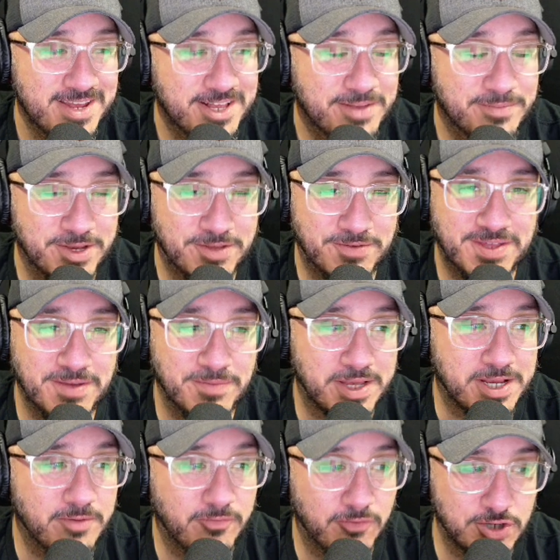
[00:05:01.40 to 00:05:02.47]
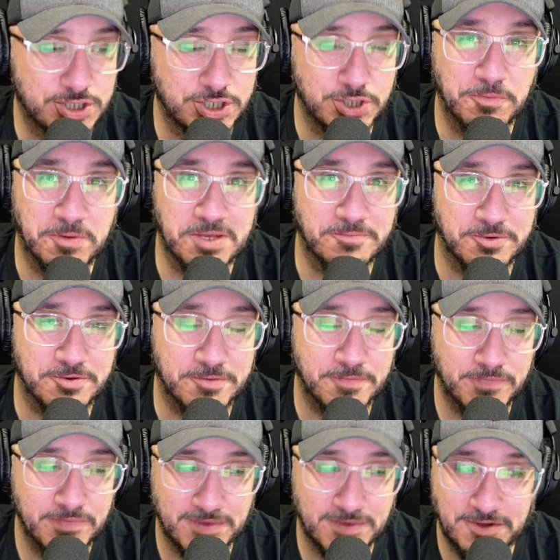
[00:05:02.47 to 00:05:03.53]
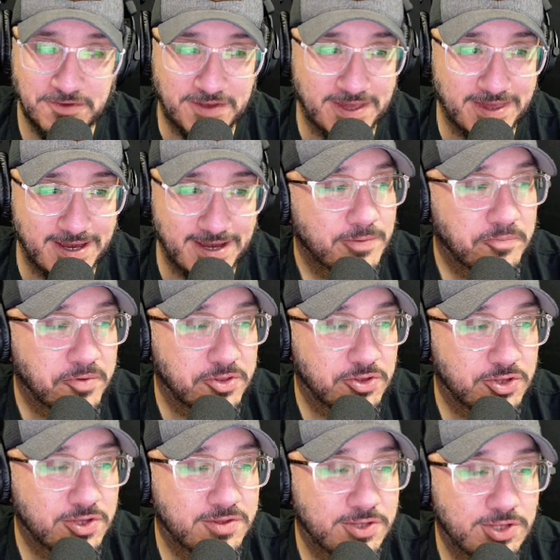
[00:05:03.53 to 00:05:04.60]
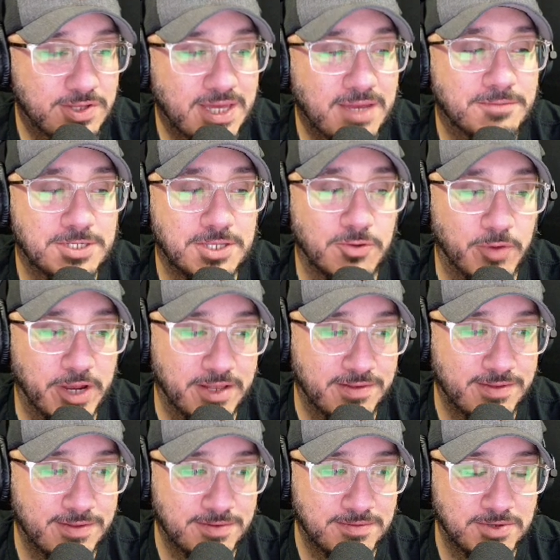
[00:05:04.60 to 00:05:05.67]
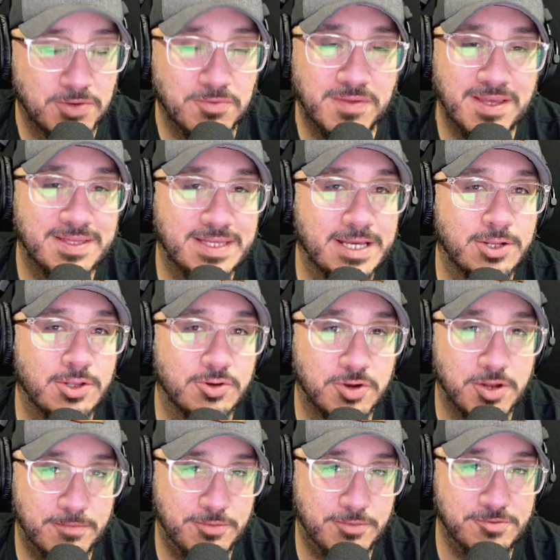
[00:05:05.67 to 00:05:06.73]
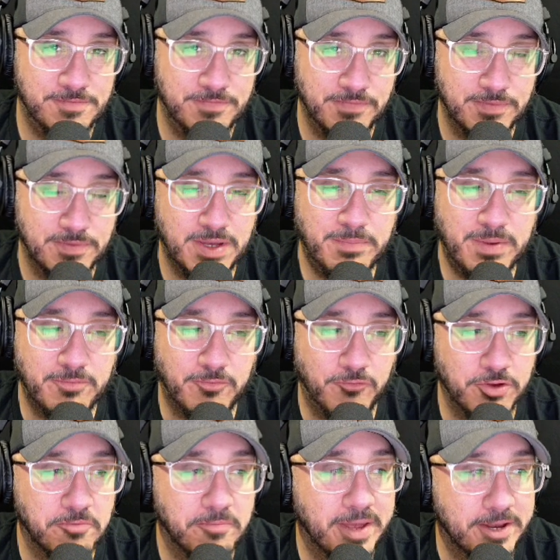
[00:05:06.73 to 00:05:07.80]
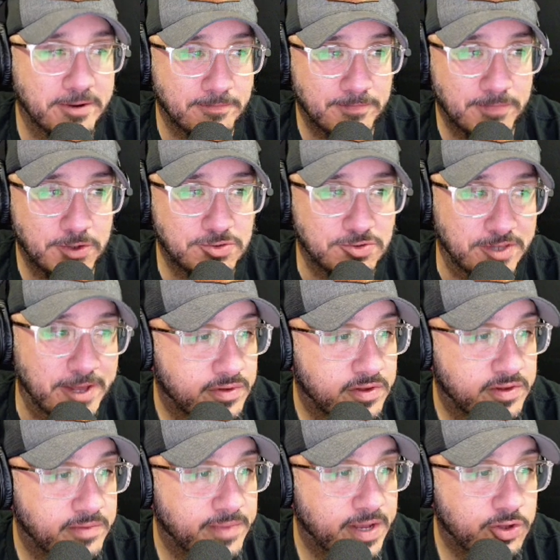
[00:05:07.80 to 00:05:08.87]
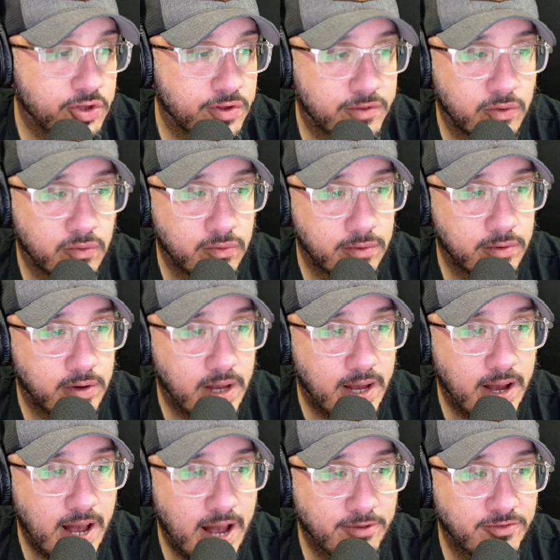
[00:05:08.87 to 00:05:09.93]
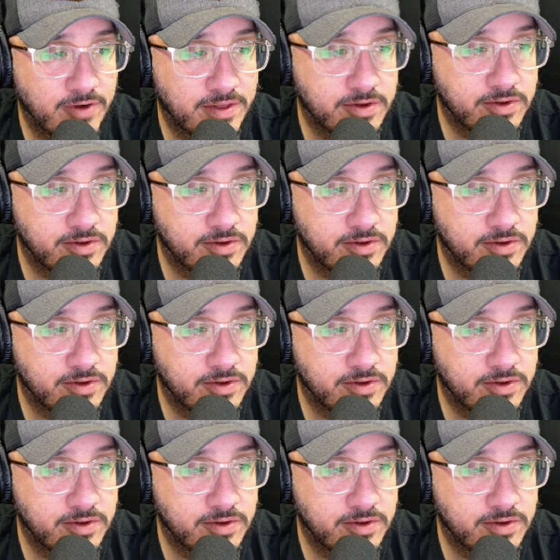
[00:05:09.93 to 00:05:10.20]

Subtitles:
Makes me seem like I'm for two people. Don't say that. But just keep it to the weights. Don't say single or couple. Make people feel bad. Don't do that. The dimension. So I would rather you